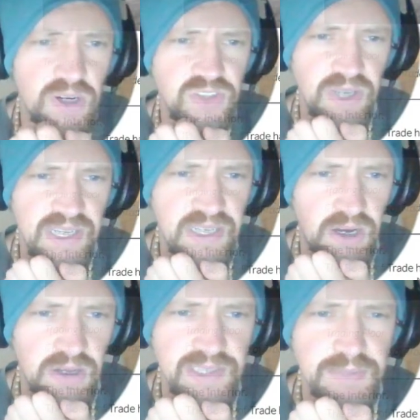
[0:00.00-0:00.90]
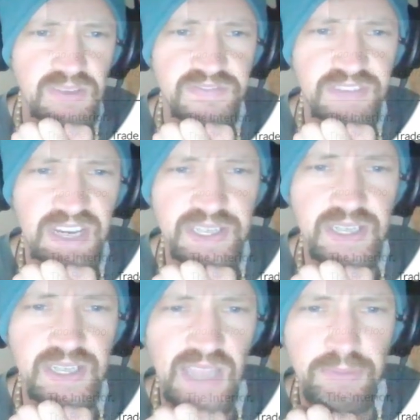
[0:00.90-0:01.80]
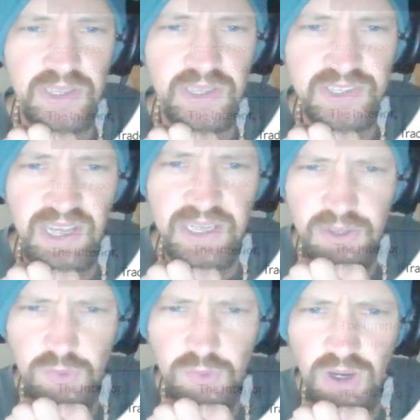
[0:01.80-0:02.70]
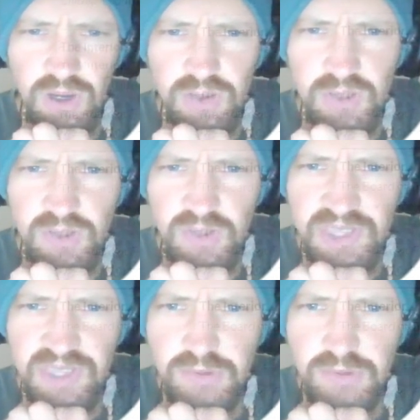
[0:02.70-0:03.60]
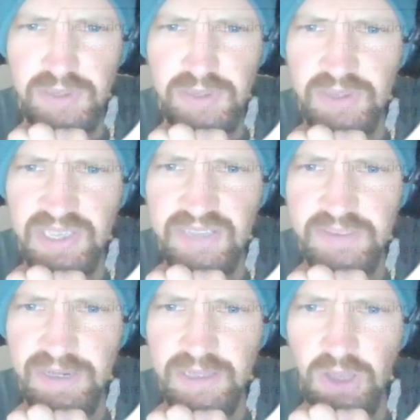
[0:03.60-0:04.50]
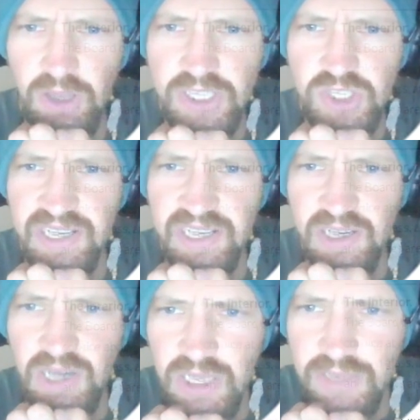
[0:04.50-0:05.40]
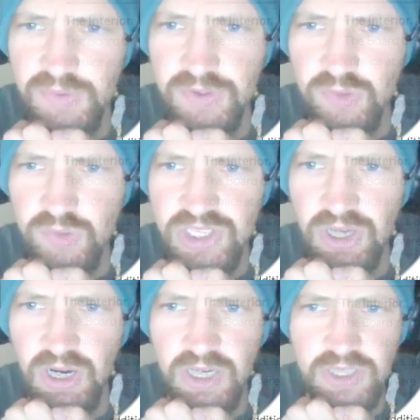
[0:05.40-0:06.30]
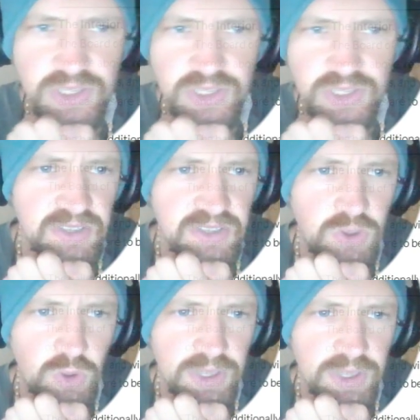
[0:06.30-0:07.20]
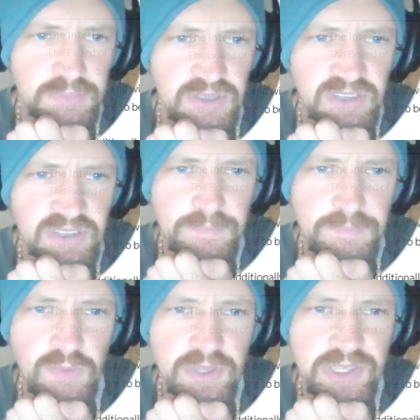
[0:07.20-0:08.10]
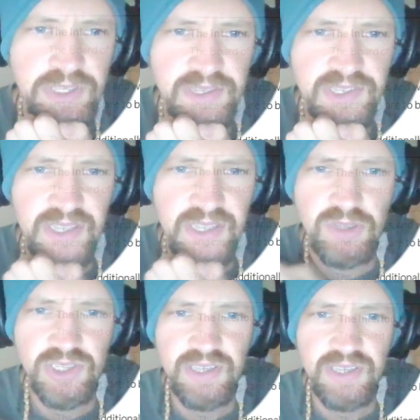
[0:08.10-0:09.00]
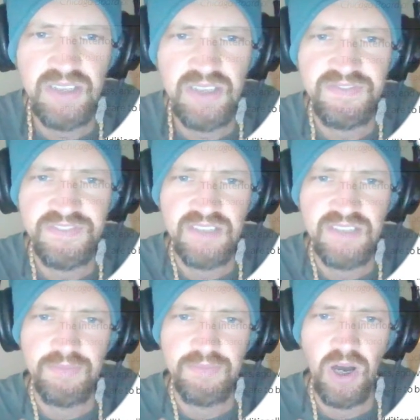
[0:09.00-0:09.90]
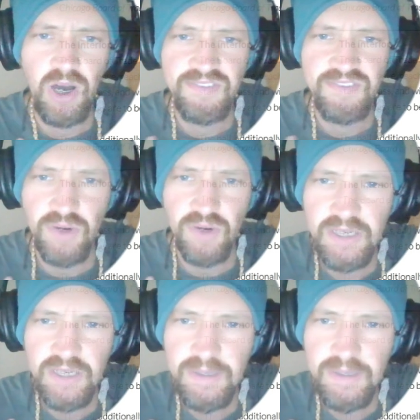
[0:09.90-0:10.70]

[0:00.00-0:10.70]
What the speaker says: of Trade Hall is to be very elaborate in style. The walls between the windows will be relieved by large granite columns with rich arched covered cornice above, reaching to the ceiling, which is 70 feet from the hall floor.